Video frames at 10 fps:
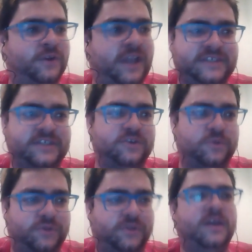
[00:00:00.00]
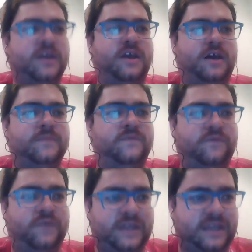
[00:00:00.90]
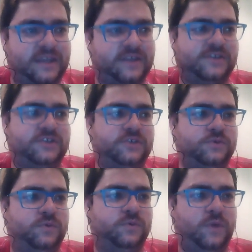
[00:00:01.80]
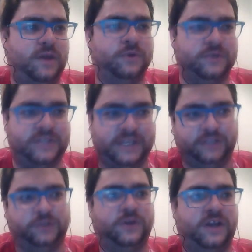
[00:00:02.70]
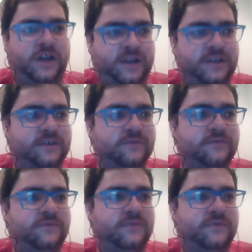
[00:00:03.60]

It has to do with fitting into a particular kind of